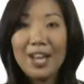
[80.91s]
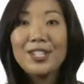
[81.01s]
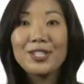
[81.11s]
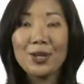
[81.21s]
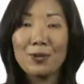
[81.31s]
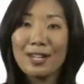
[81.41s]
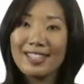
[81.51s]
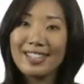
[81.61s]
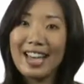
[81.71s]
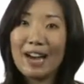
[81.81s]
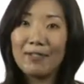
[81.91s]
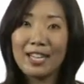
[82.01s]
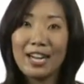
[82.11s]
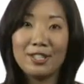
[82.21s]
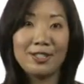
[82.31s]
So once the
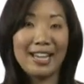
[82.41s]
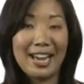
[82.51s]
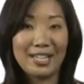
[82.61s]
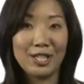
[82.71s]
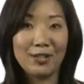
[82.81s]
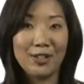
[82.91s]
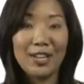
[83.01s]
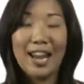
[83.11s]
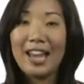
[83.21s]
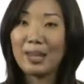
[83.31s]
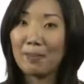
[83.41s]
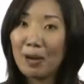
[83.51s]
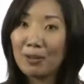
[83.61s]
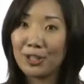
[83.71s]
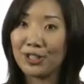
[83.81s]
advertiser's ad server and the
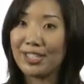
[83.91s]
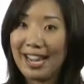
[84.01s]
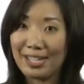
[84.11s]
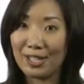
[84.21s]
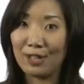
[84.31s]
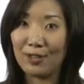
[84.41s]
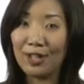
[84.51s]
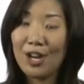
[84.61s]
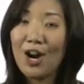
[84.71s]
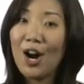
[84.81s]
publisher's ad server